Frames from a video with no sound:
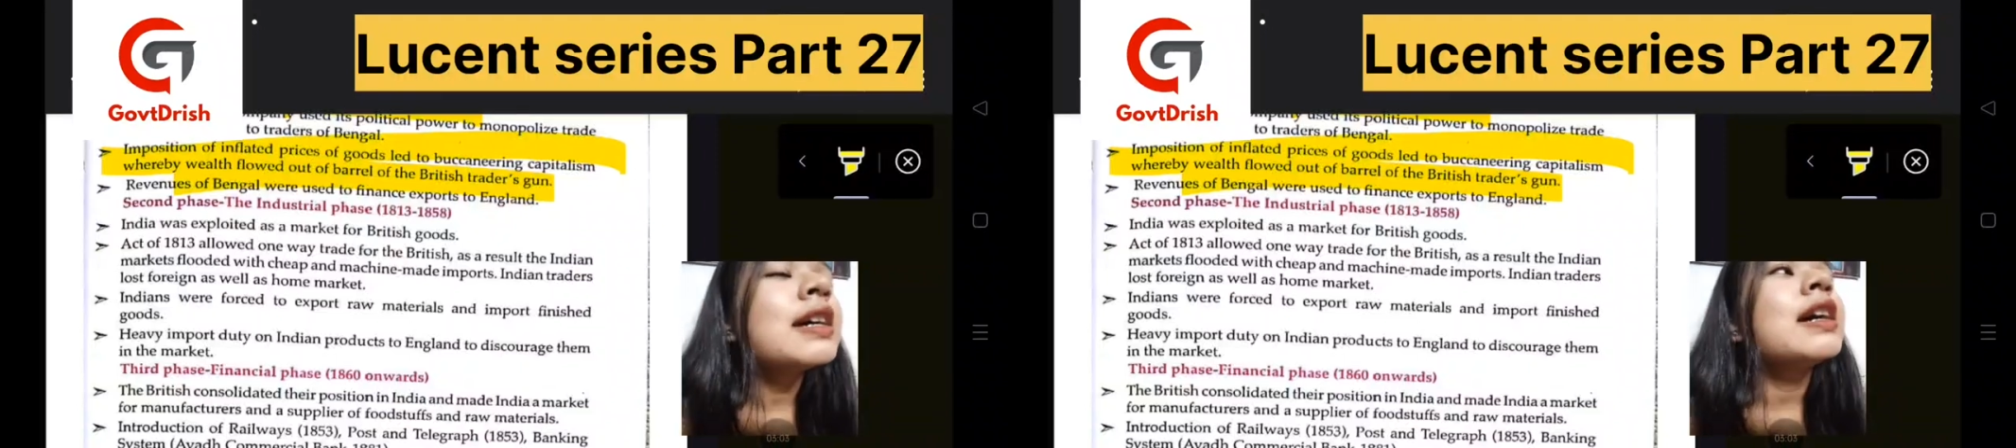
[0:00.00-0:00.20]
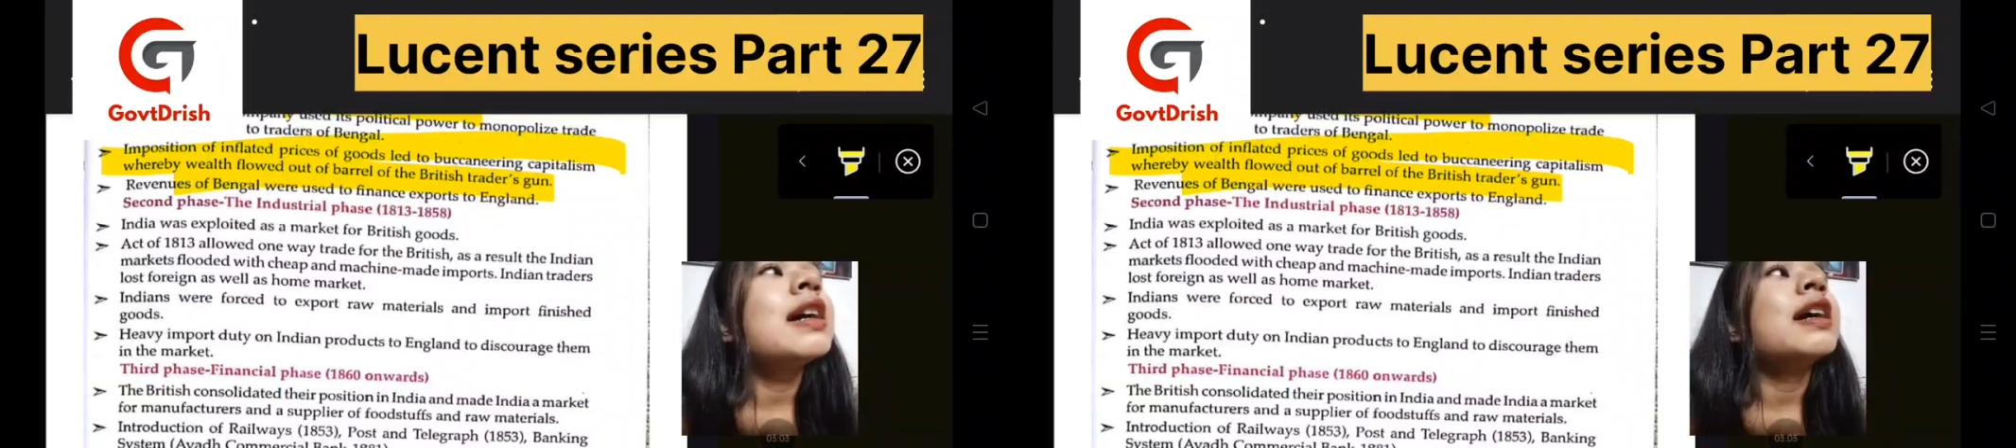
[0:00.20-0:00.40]

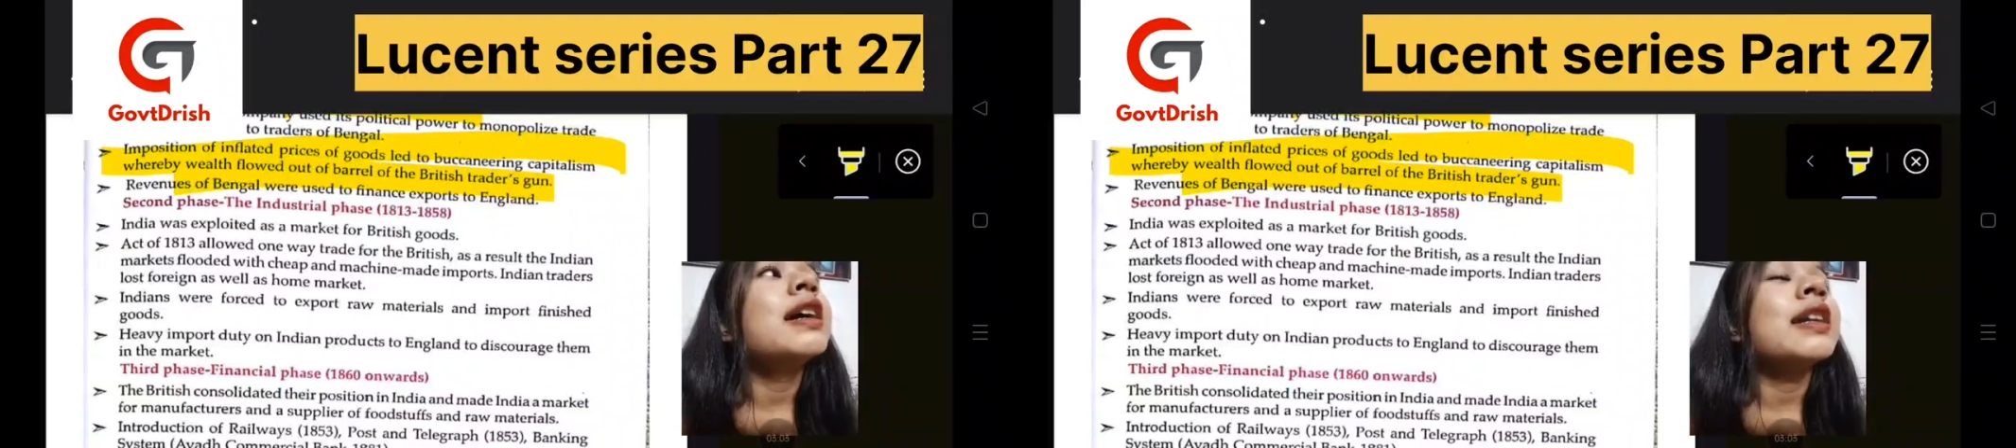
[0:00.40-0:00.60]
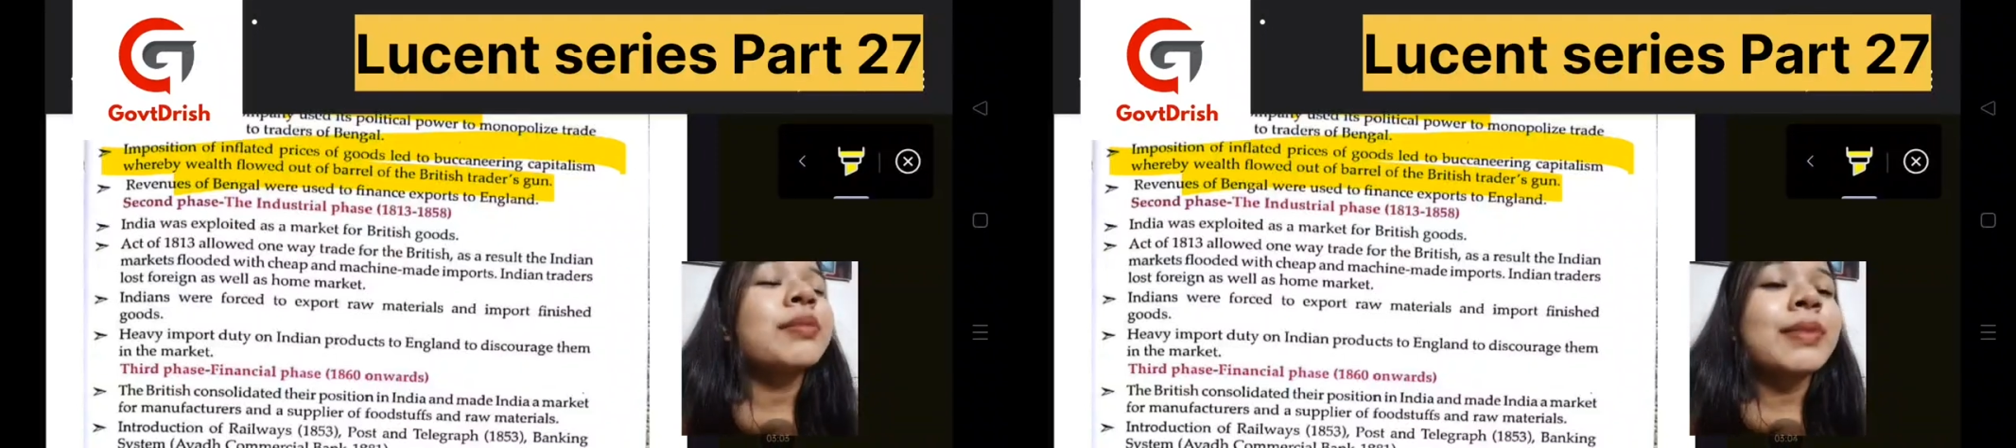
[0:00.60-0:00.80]
in
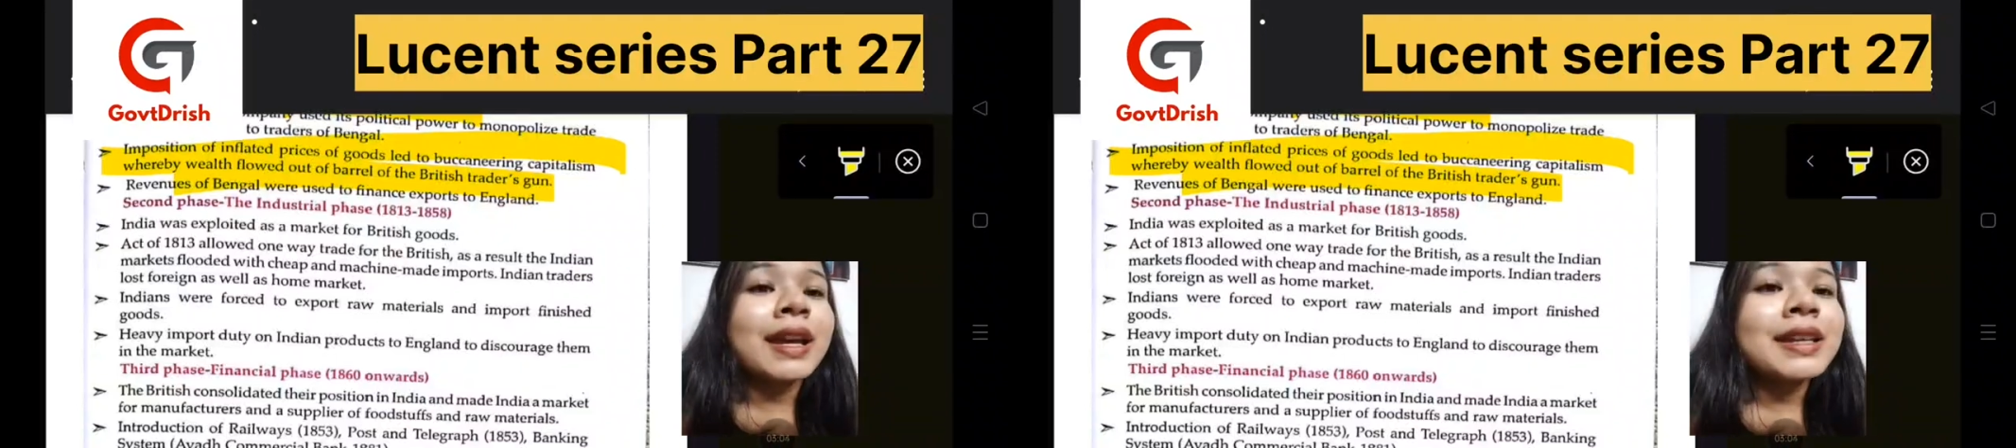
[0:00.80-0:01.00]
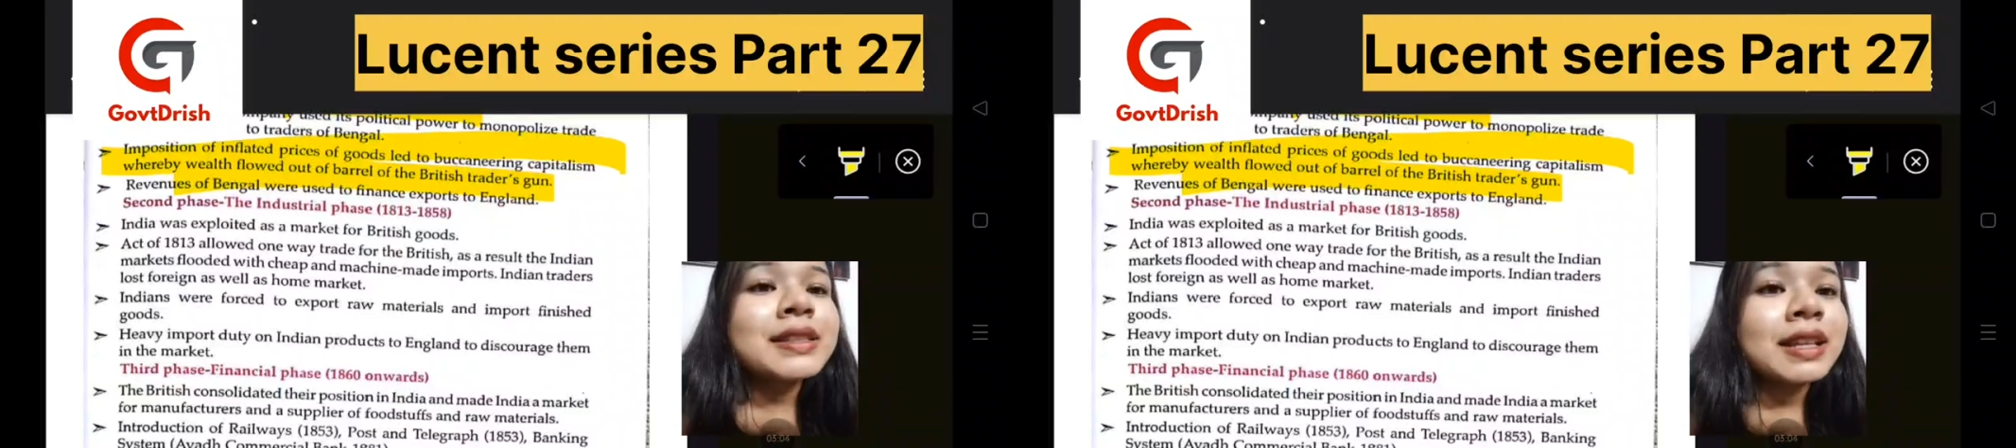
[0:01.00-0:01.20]
price,
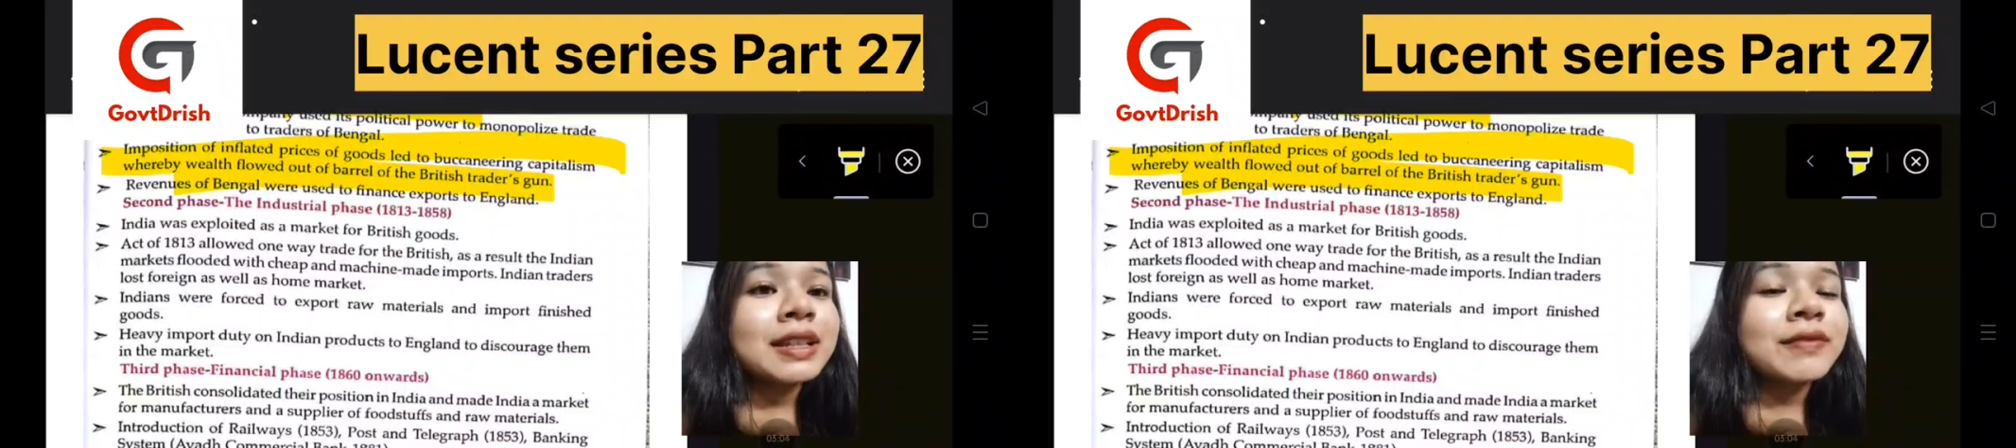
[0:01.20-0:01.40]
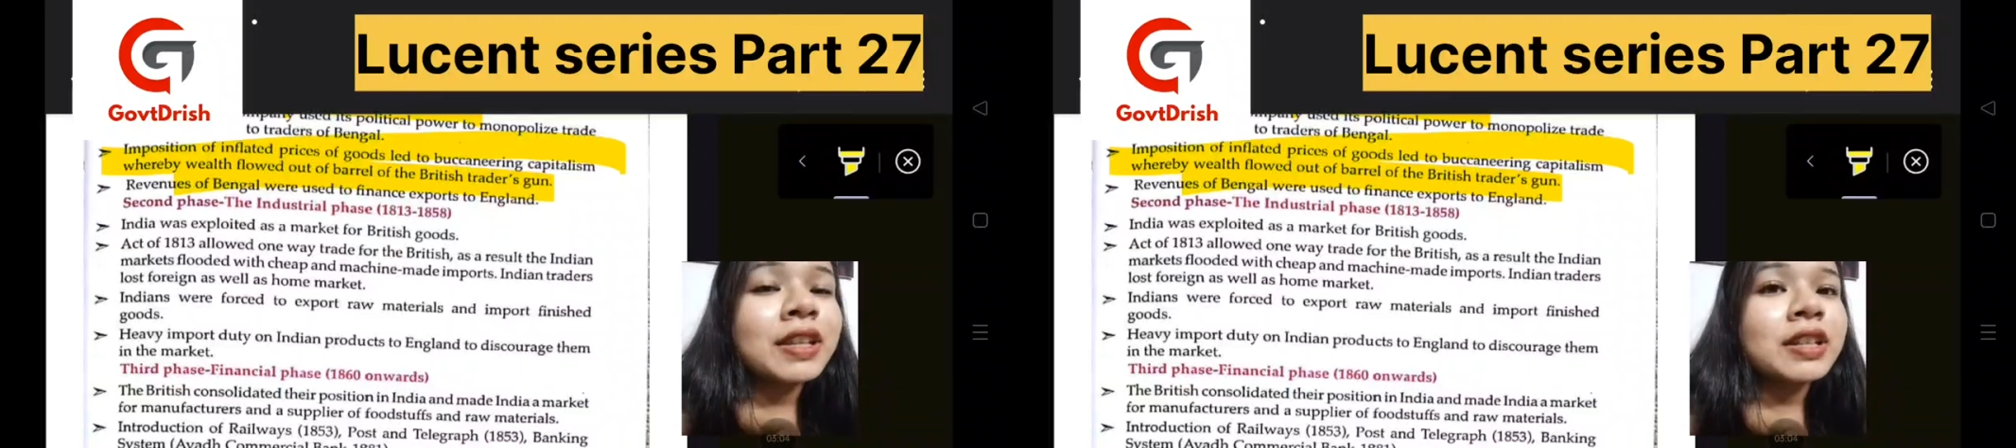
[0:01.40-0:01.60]
and when it was